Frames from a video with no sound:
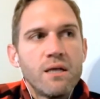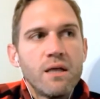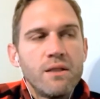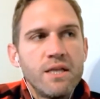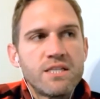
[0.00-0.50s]

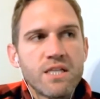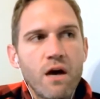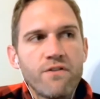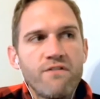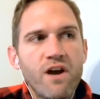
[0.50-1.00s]
the
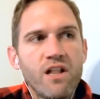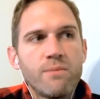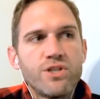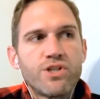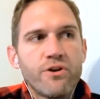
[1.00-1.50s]
self
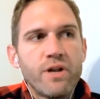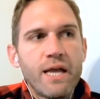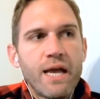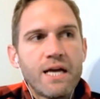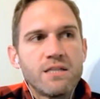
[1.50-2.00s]
development journey
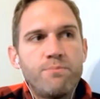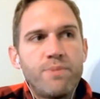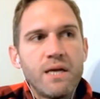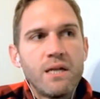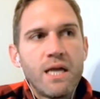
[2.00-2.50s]
has
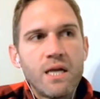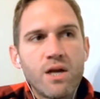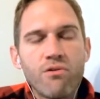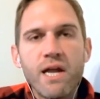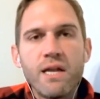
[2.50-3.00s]
been
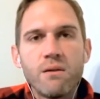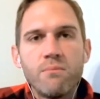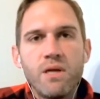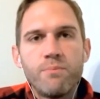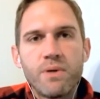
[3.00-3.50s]
ingrained in
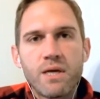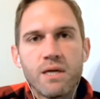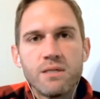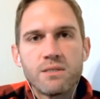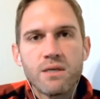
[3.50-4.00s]
me
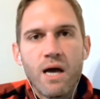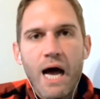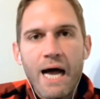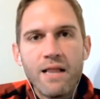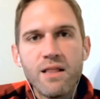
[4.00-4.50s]
because
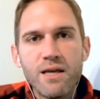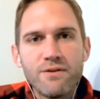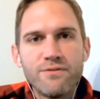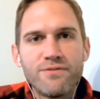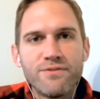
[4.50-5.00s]
I
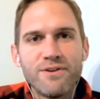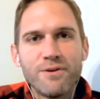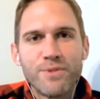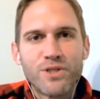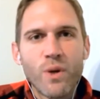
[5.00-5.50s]
live
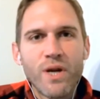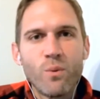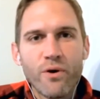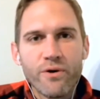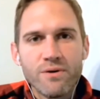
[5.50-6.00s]
between
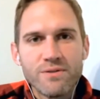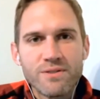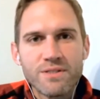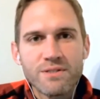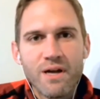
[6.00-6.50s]

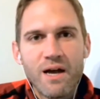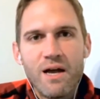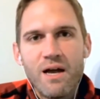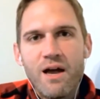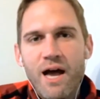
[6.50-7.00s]
worlds.
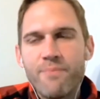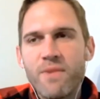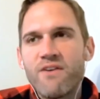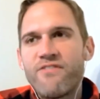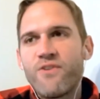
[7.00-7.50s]
I'm
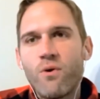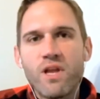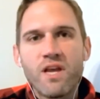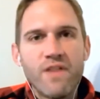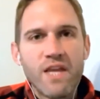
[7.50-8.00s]
not
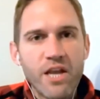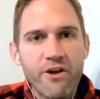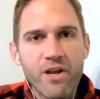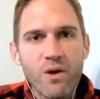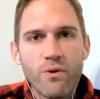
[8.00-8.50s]
fully of the
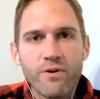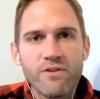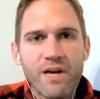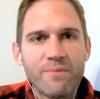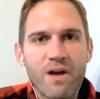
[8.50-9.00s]
hearing
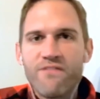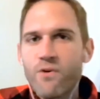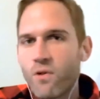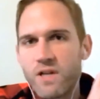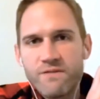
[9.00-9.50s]
world, I'm not
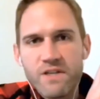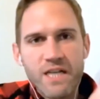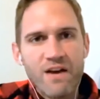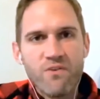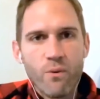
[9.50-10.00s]
fully of the
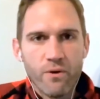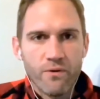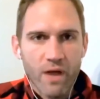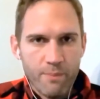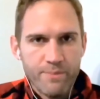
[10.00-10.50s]
deaf
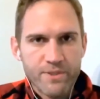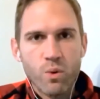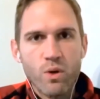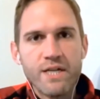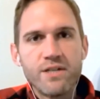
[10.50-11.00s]
world. I'm
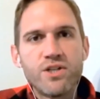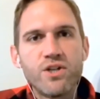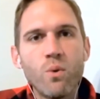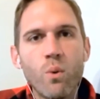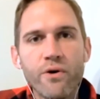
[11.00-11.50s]
between
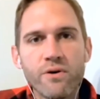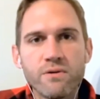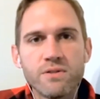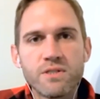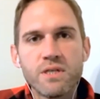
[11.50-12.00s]
two
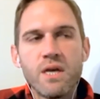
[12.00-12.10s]
worlds.